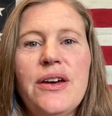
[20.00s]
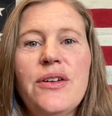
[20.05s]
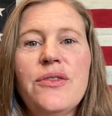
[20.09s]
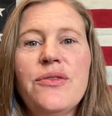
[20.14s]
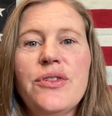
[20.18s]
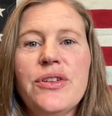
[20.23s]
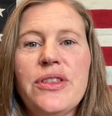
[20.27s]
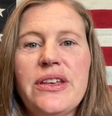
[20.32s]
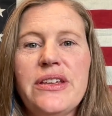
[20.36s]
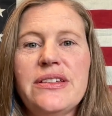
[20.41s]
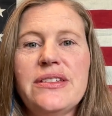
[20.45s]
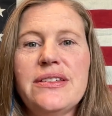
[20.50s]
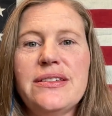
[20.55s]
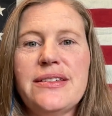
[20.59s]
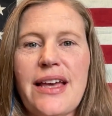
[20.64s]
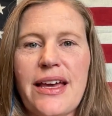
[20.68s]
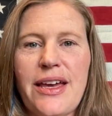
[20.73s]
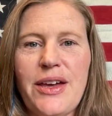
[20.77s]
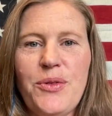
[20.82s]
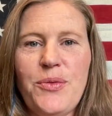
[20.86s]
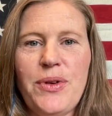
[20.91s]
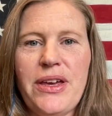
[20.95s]
for the
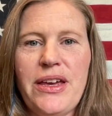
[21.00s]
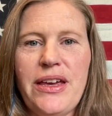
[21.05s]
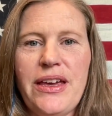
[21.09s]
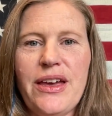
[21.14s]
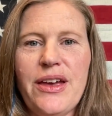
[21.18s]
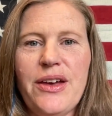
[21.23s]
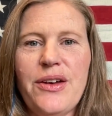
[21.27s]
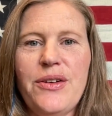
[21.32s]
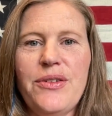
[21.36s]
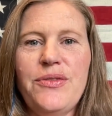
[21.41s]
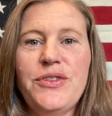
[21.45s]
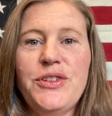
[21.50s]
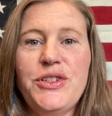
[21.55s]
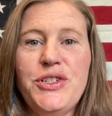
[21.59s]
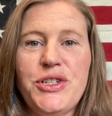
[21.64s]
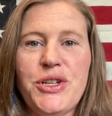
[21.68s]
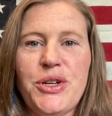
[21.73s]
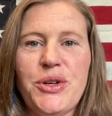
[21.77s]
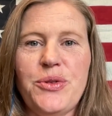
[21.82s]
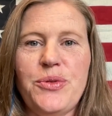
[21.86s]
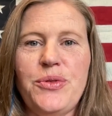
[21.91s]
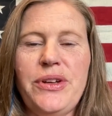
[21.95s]
second week of
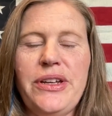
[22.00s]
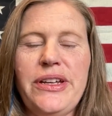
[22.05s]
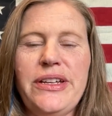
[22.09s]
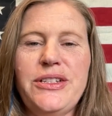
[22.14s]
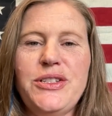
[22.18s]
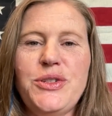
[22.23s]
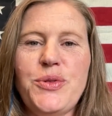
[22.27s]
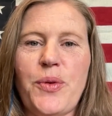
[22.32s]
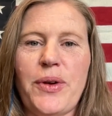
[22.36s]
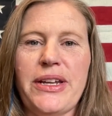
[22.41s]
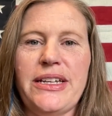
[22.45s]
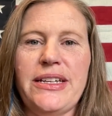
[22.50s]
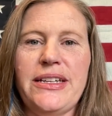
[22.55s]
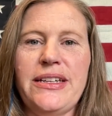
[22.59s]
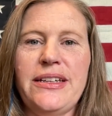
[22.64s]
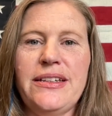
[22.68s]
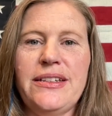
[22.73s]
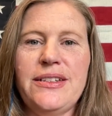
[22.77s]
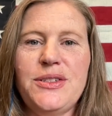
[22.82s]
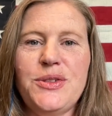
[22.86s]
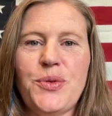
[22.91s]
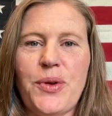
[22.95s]
June in
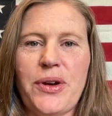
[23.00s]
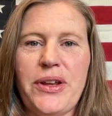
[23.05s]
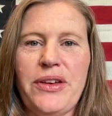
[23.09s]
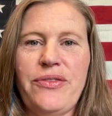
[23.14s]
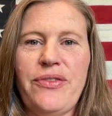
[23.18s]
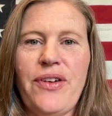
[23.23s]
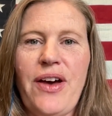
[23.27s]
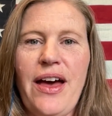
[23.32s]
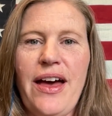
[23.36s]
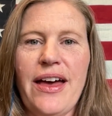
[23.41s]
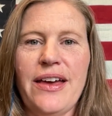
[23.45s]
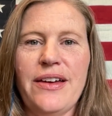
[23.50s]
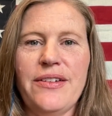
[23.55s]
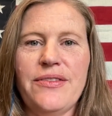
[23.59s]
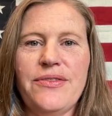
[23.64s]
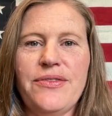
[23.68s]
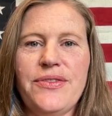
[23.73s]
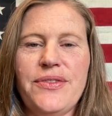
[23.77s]
2025.